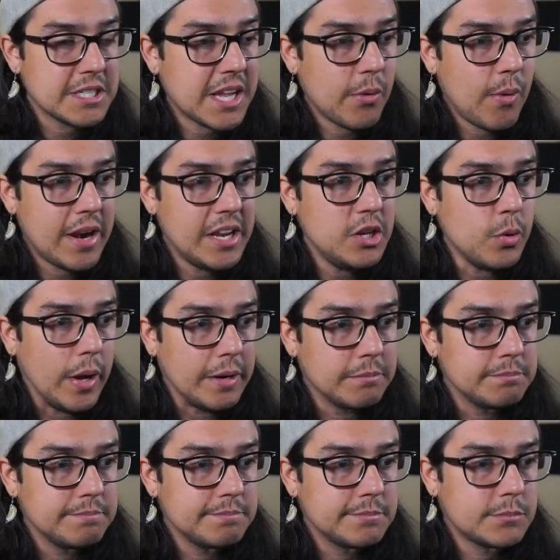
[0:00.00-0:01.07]
get right into it.
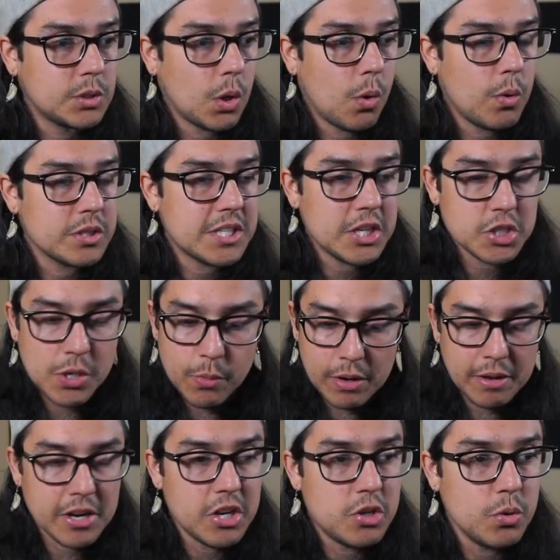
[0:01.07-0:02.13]
So essentially what I'm
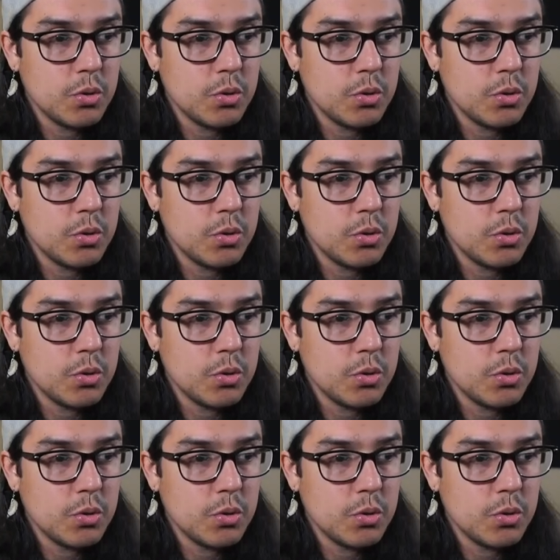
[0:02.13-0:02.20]
going to do